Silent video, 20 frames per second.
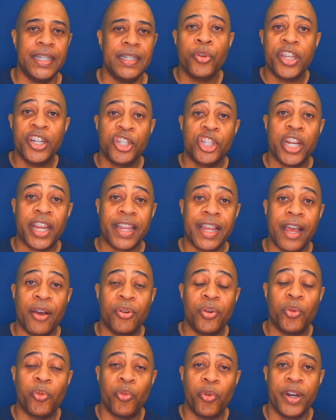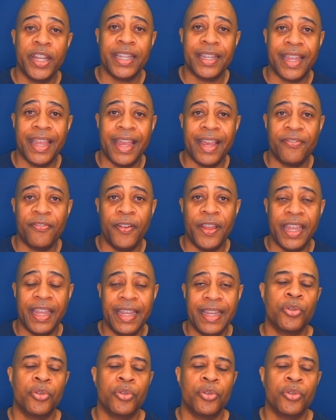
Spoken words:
You can check out Rent Cafe.